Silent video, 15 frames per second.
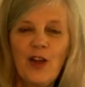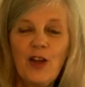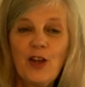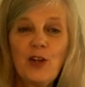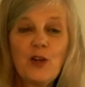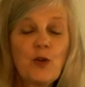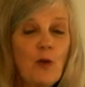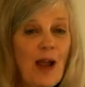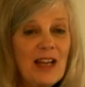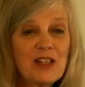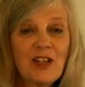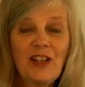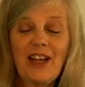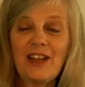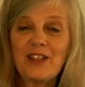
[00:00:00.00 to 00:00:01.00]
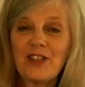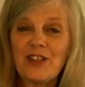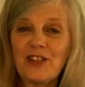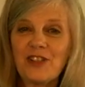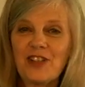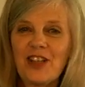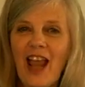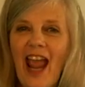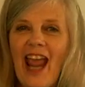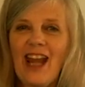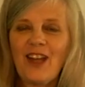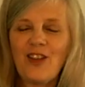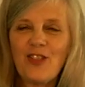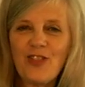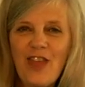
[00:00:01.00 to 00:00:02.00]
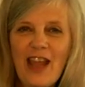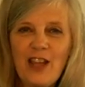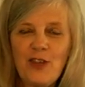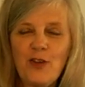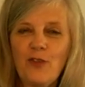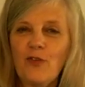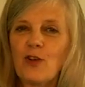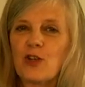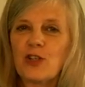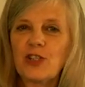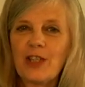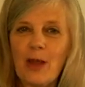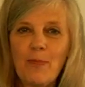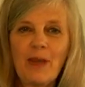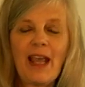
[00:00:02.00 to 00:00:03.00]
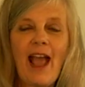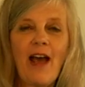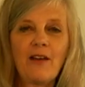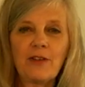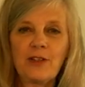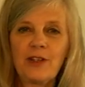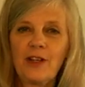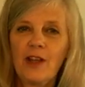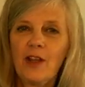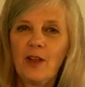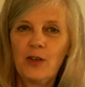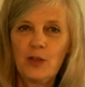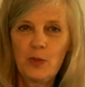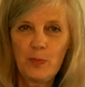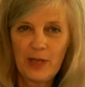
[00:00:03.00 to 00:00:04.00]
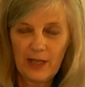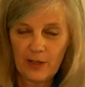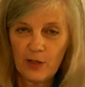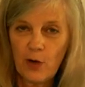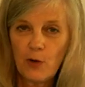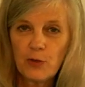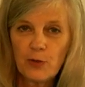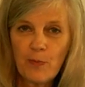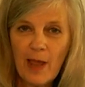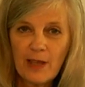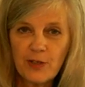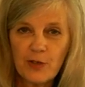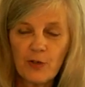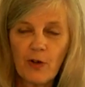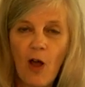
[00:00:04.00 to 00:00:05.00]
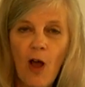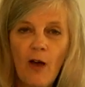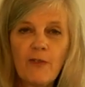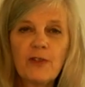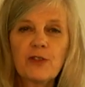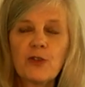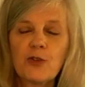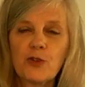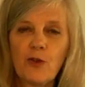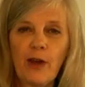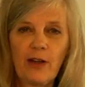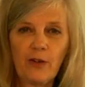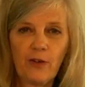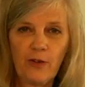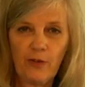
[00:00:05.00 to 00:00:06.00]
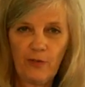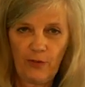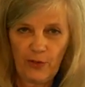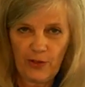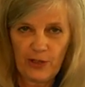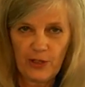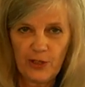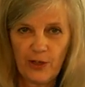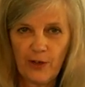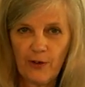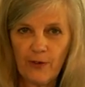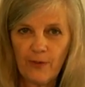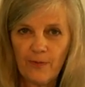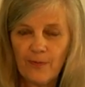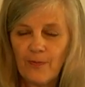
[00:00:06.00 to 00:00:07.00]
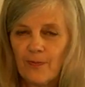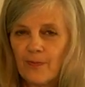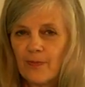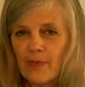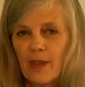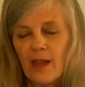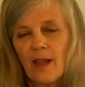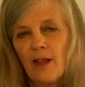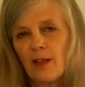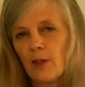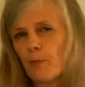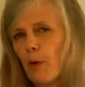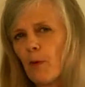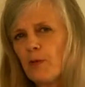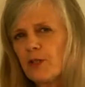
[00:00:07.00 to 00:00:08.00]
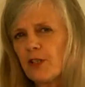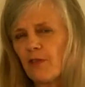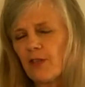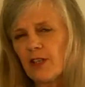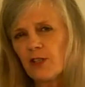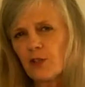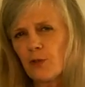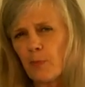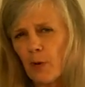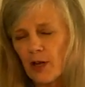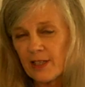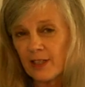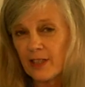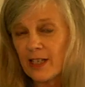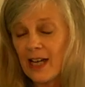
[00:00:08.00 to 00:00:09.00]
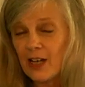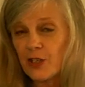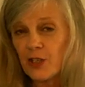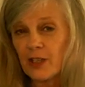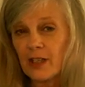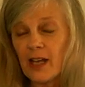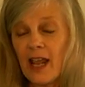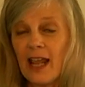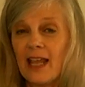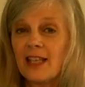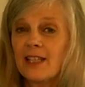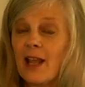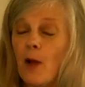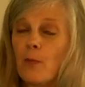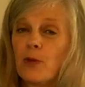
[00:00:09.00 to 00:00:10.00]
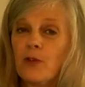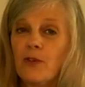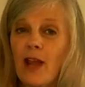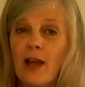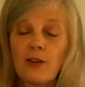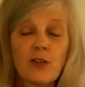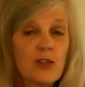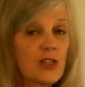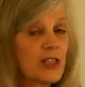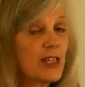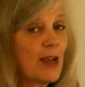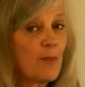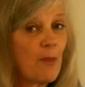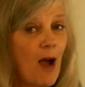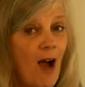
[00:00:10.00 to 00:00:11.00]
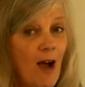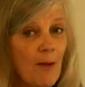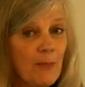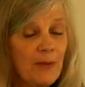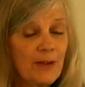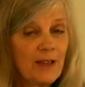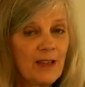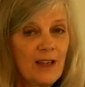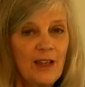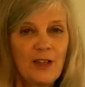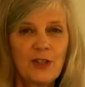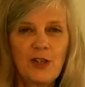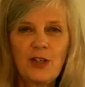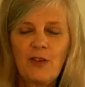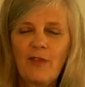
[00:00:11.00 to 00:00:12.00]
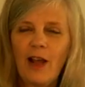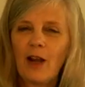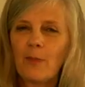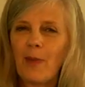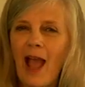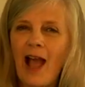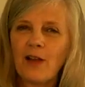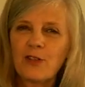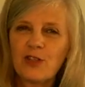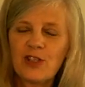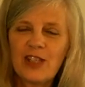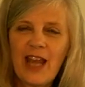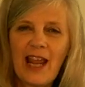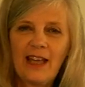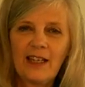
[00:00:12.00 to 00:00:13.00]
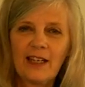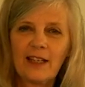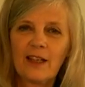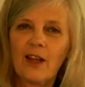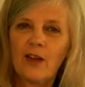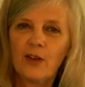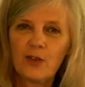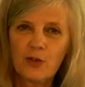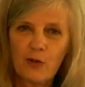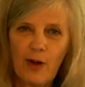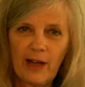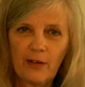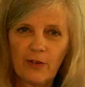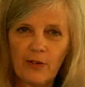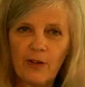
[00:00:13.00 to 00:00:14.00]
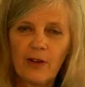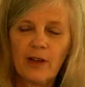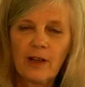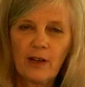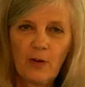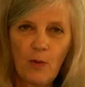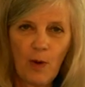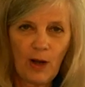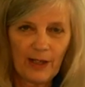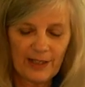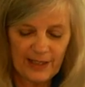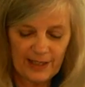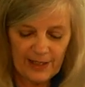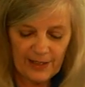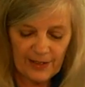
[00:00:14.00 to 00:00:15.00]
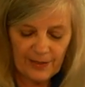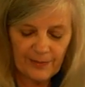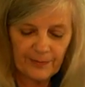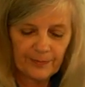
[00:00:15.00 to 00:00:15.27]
Congratulations, and thank you for stepping out to be a Toastmaster officer trainer for this year. The purpose of this presentation is help you now to step up to develop outstanding trainer qualities.